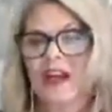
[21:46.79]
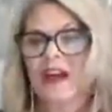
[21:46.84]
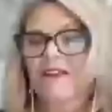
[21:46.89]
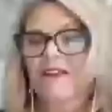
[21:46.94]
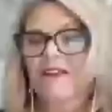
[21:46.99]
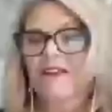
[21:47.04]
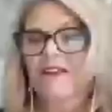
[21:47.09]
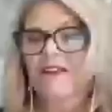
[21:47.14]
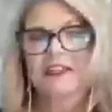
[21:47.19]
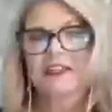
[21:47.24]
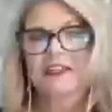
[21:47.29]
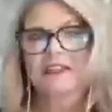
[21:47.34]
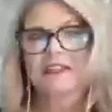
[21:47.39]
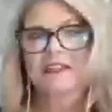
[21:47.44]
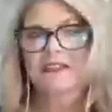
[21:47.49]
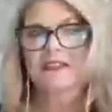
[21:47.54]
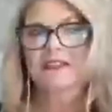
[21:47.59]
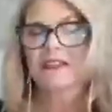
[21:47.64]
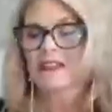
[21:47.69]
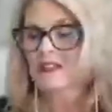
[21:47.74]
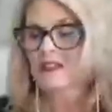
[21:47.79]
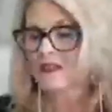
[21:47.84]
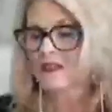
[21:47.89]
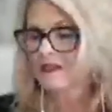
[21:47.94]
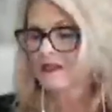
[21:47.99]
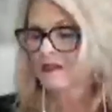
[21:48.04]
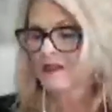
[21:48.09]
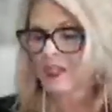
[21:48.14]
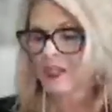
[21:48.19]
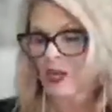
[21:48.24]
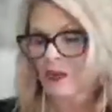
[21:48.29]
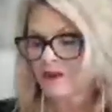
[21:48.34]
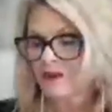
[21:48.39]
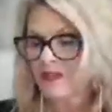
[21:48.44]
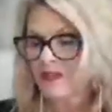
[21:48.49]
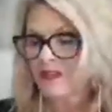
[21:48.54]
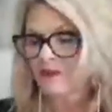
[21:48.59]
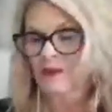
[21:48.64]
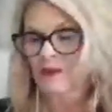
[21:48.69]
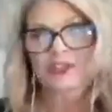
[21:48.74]
obviously is
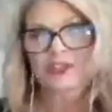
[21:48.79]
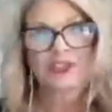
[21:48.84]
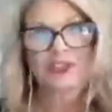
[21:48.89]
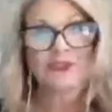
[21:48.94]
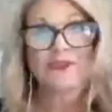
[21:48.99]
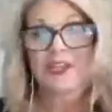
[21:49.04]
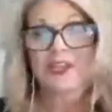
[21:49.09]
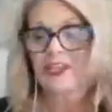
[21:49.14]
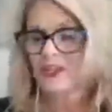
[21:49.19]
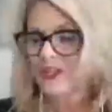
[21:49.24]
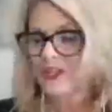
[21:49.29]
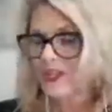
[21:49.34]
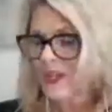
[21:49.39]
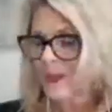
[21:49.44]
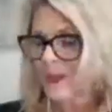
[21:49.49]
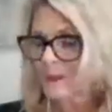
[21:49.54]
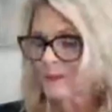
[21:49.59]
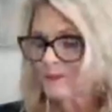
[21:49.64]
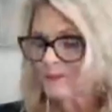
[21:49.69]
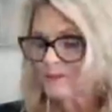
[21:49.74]
different and unique to you.